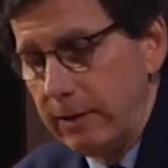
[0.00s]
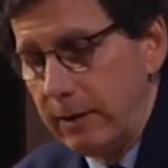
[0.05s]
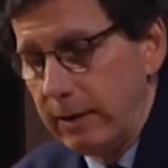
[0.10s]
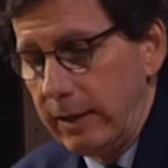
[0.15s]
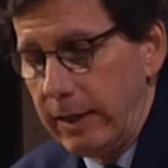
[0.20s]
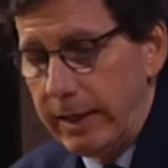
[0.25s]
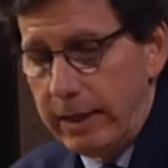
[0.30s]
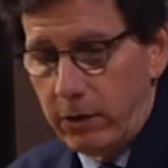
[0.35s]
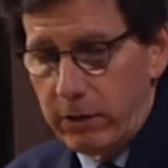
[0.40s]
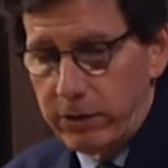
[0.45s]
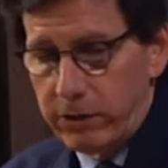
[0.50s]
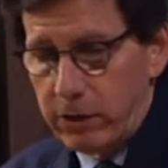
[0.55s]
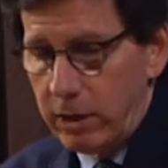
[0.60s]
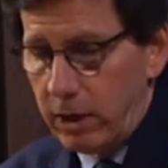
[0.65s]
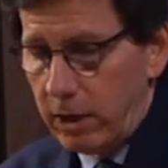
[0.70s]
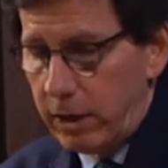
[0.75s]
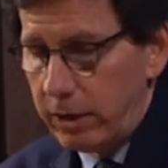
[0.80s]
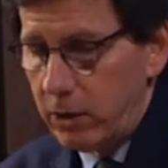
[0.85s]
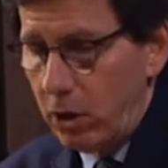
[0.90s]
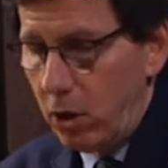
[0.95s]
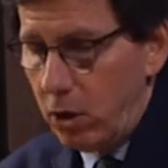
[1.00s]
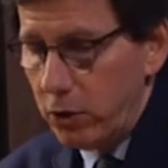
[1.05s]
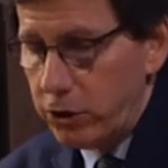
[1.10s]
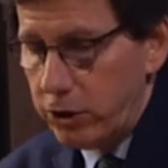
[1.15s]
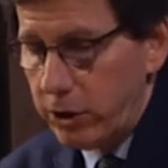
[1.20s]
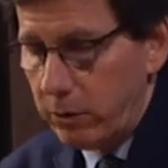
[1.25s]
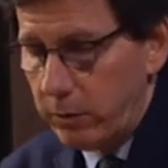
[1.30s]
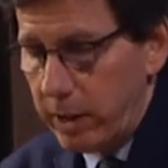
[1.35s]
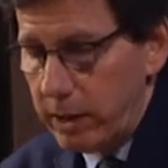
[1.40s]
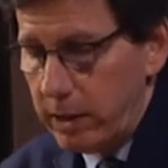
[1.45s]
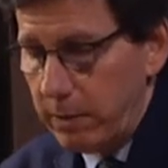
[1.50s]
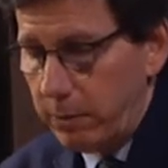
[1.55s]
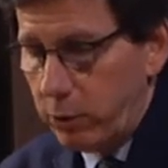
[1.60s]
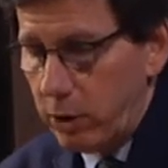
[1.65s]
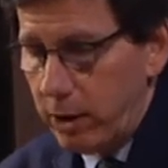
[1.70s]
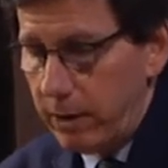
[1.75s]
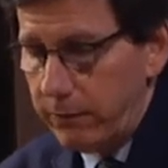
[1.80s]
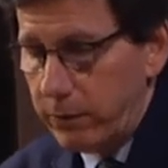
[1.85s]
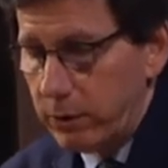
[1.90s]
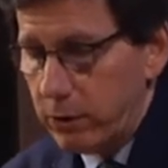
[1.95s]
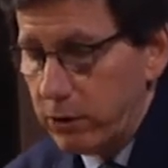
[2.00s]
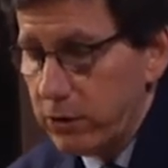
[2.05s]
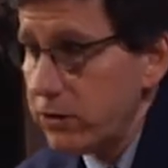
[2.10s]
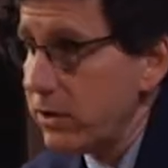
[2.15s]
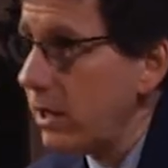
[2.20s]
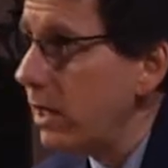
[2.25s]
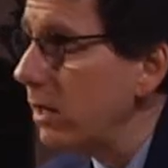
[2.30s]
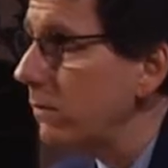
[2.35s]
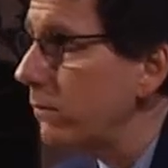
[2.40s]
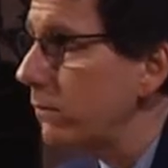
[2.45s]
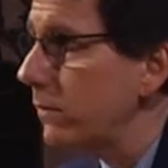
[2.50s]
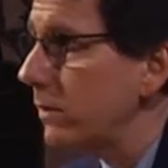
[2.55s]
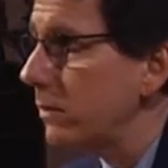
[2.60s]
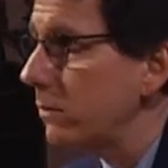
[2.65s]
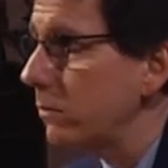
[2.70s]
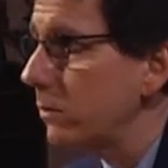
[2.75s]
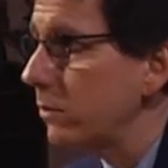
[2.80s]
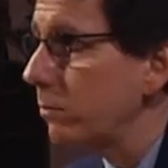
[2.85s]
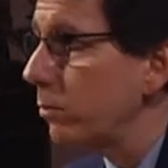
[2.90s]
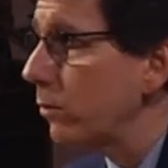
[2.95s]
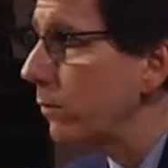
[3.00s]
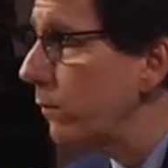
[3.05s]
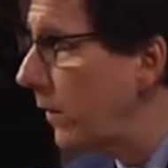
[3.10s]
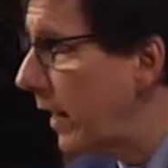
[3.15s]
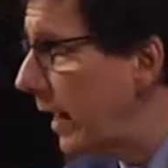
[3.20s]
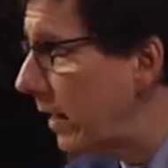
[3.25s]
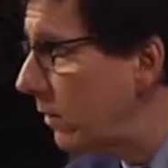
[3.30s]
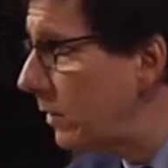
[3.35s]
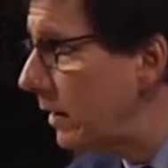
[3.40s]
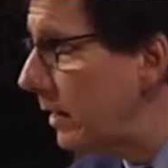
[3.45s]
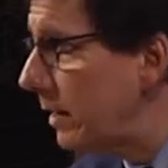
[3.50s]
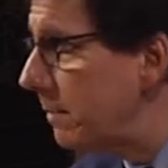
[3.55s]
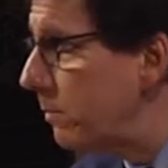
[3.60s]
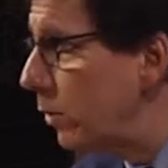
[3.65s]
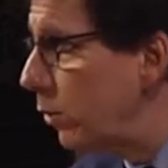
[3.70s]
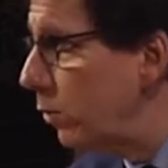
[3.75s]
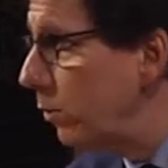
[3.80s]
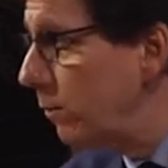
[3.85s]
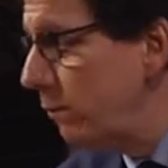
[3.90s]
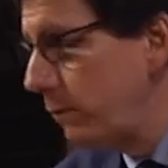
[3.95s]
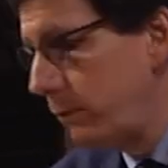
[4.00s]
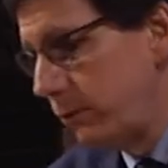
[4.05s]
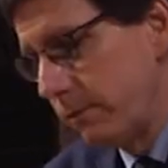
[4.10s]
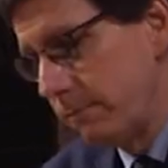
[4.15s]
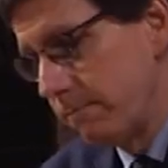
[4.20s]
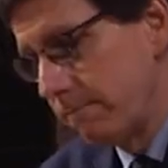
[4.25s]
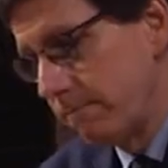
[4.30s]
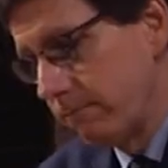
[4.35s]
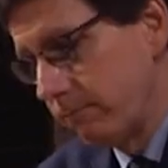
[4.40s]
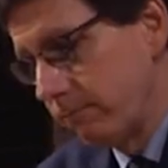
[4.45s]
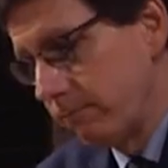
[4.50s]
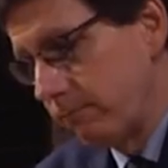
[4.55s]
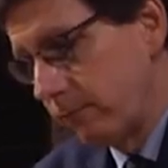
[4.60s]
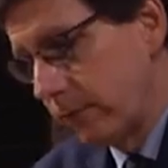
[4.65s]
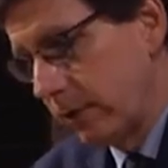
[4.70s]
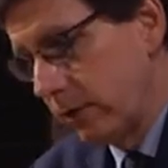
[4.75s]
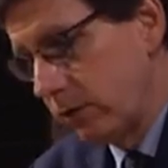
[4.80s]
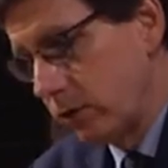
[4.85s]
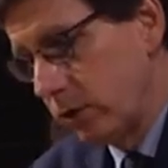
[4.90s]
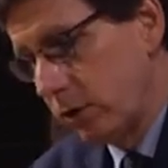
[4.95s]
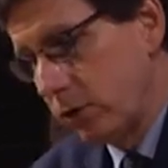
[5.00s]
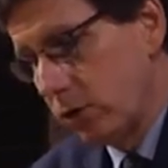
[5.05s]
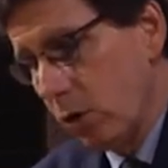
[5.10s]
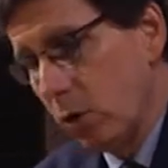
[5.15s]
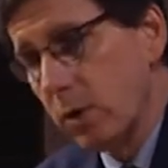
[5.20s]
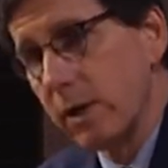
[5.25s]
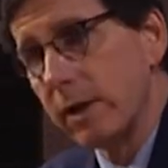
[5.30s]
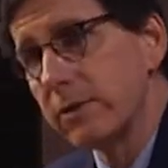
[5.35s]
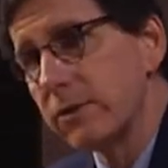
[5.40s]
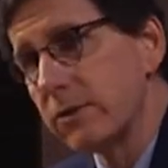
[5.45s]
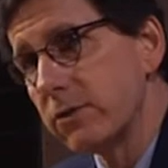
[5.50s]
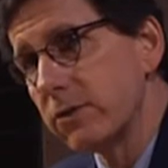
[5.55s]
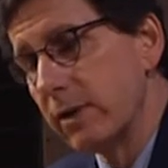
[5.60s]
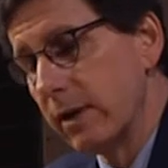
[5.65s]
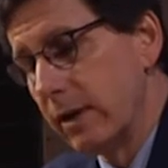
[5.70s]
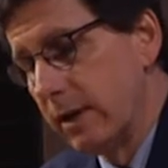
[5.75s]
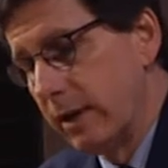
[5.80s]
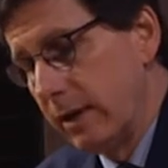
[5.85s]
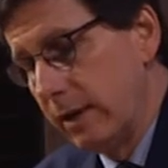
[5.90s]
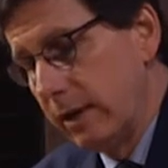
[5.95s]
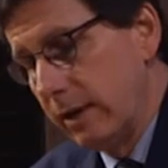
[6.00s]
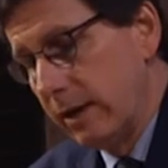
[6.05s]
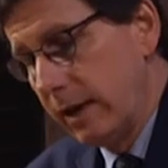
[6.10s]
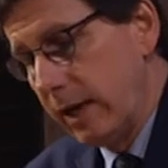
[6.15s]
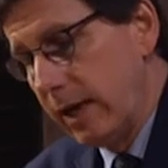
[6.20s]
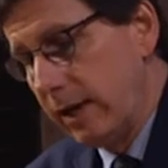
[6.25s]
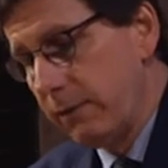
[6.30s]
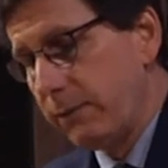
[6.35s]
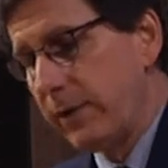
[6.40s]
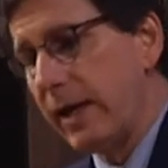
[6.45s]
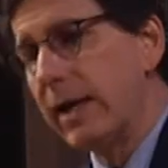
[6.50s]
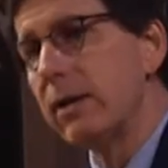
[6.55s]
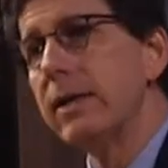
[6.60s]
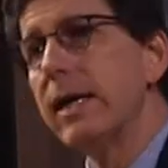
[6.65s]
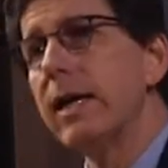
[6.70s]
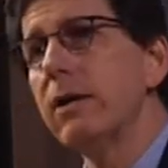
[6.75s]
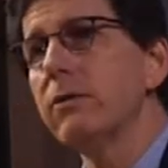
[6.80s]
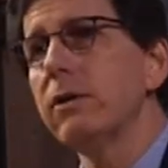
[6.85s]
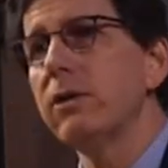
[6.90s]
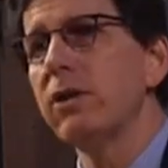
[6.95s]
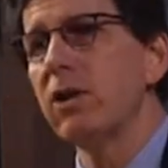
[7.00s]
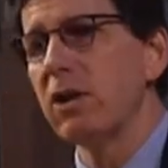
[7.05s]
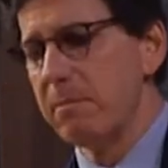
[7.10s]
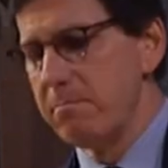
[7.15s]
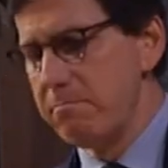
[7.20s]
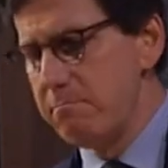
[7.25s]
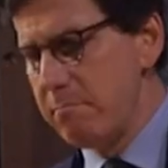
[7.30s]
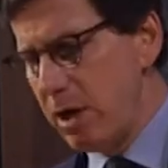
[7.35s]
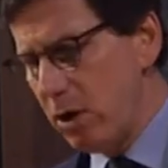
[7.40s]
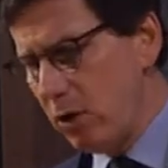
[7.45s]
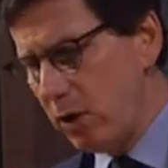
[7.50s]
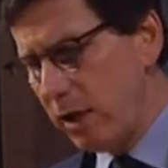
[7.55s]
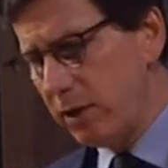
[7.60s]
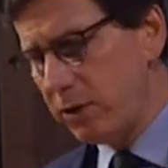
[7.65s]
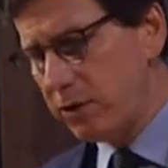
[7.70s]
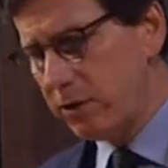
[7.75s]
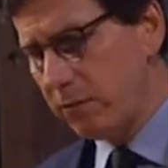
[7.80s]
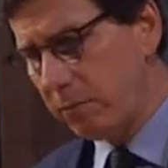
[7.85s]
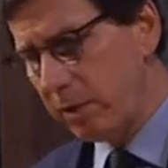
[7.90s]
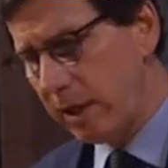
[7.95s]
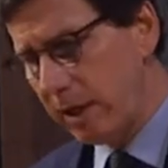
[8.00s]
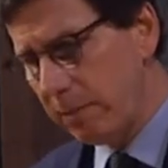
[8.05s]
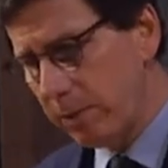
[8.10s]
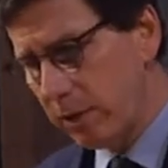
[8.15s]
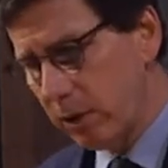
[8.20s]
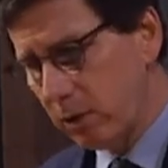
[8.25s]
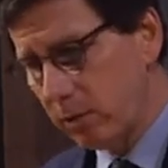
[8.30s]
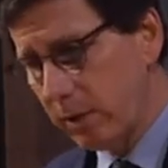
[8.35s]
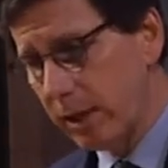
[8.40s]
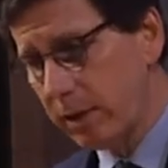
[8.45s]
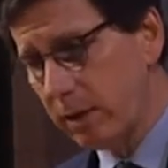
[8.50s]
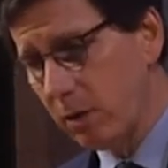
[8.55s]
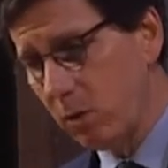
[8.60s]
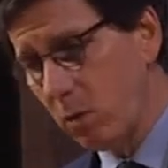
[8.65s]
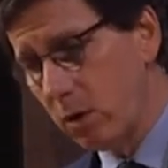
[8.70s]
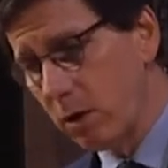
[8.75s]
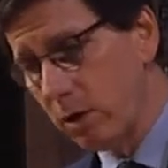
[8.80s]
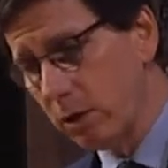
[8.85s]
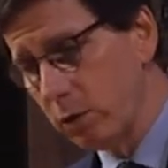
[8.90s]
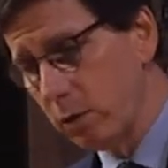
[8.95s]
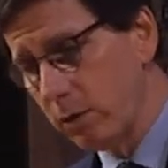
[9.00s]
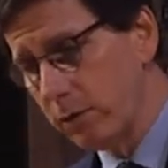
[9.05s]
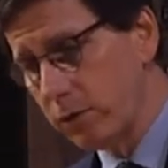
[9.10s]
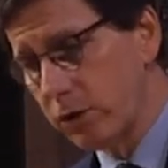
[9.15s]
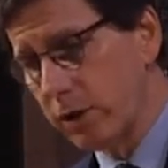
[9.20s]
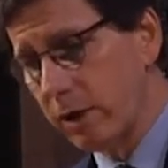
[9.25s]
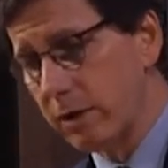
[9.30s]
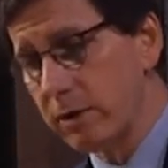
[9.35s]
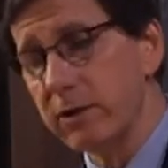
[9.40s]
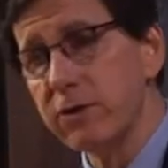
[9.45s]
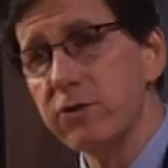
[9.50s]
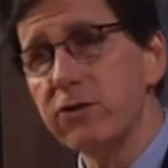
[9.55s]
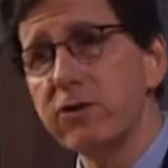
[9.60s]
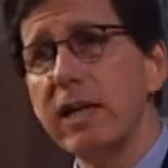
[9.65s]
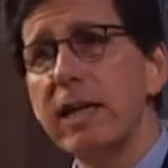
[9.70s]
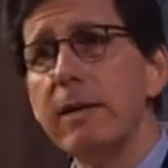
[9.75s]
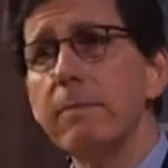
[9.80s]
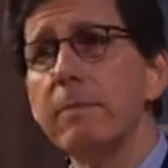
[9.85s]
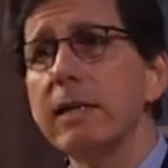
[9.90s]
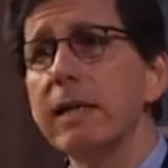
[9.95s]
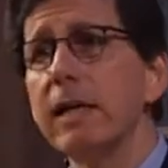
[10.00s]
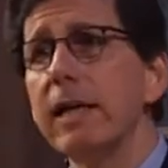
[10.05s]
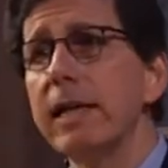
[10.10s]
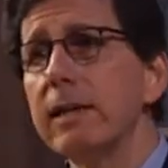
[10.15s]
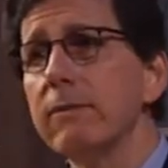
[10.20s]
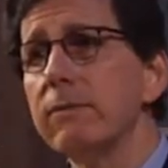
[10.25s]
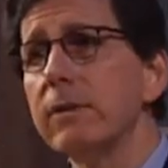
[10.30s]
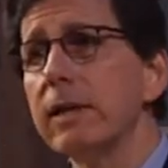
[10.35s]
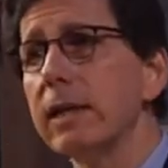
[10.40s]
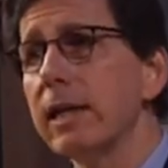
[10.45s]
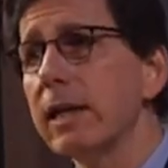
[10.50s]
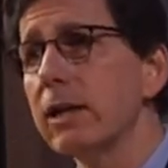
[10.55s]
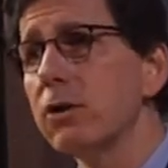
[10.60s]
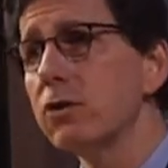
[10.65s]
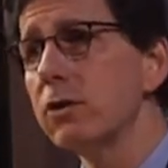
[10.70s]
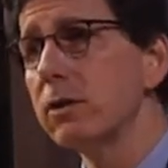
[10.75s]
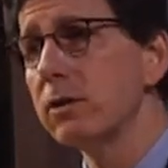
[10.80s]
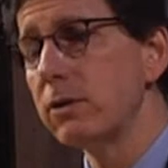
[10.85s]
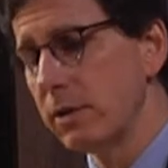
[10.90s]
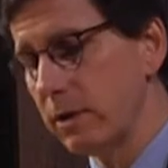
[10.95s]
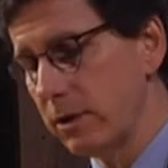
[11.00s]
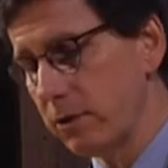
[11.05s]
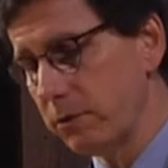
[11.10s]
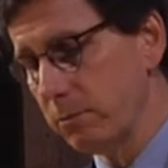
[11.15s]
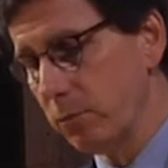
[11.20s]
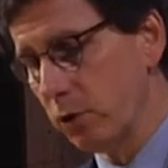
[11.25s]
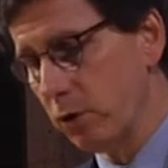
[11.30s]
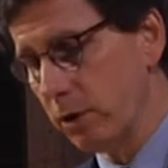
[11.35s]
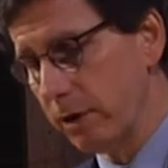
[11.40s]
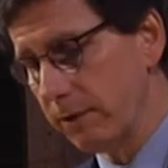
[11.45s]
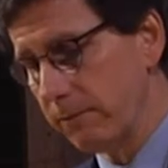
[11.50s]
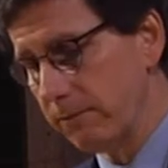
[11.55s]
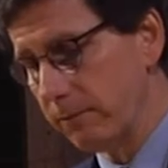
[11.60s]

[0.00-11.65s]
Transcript: Later, as a young adult, she read the Prophet herself and was profoundly moved. She told us, I found out that there are millions of people around the world who have shared the same kind of connection to this book